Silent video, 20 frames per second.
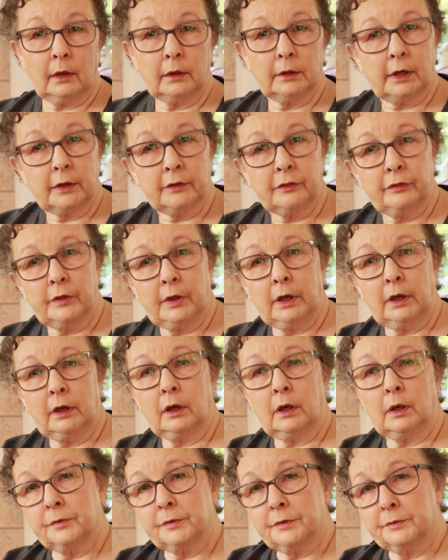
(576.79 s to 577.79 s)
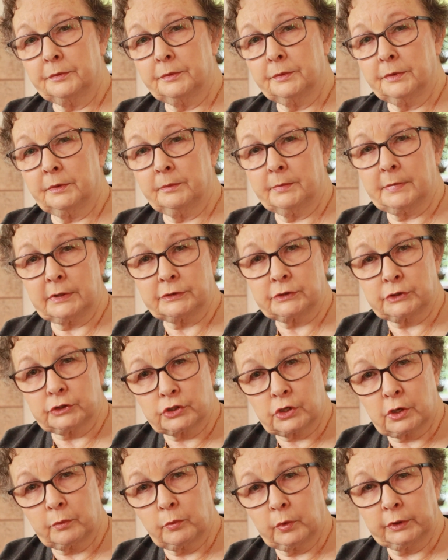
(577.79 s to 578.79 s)
And I think the
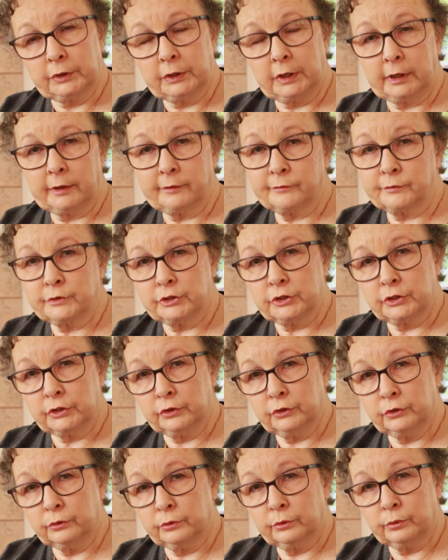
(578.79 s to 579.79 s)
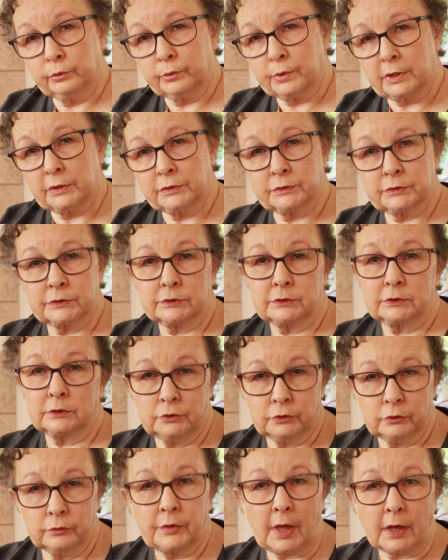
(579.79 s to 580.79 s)
message I want to give to you is
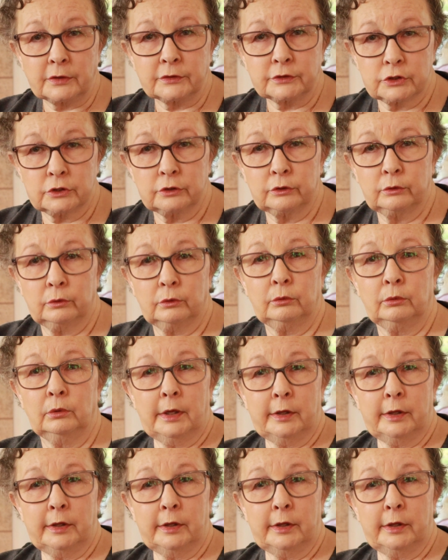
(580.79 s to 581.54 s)
do that too.